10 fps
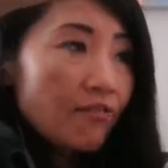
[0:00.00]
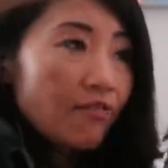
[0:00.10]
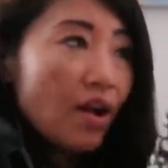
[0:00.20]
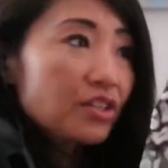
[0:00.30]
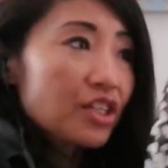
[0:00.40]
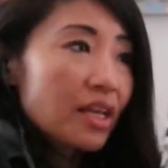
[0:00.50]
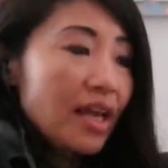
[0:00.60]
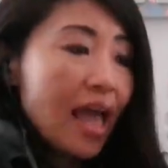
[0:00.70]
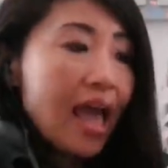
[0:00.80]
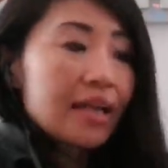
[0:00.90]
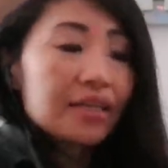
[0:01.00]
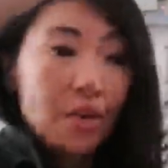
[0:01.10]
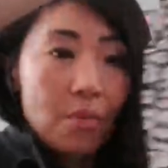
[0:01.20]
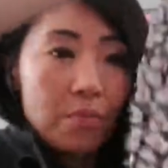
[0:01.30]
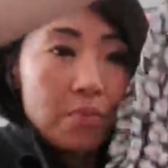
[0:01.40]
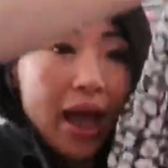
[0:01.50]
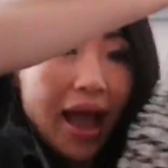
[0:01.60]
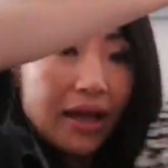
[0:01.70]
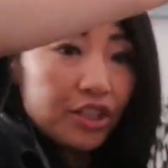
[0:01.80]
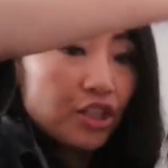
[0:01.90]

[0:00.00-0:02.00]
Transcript: front and back,